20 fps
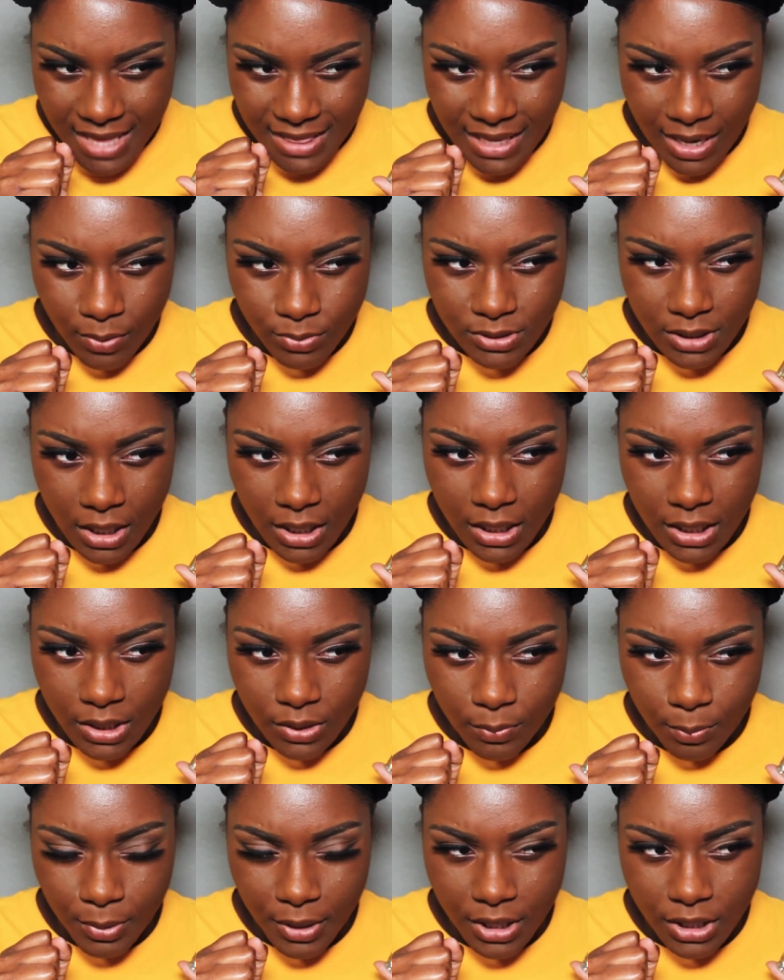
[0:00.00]
that was a
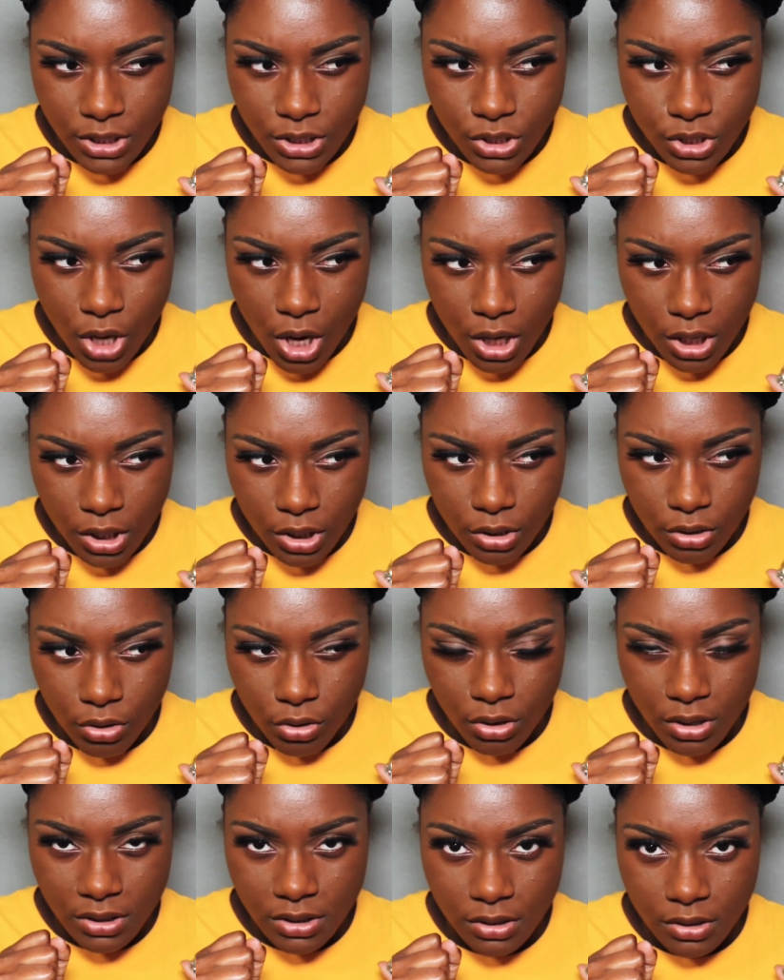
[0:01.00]
little bit darker,
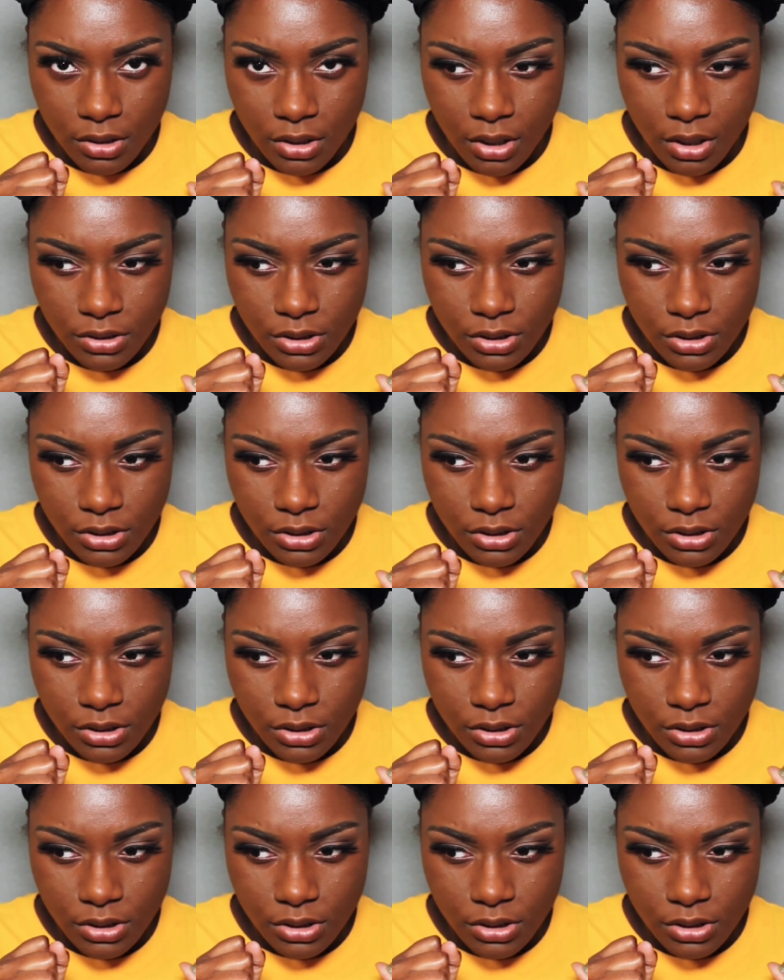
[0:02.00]
or the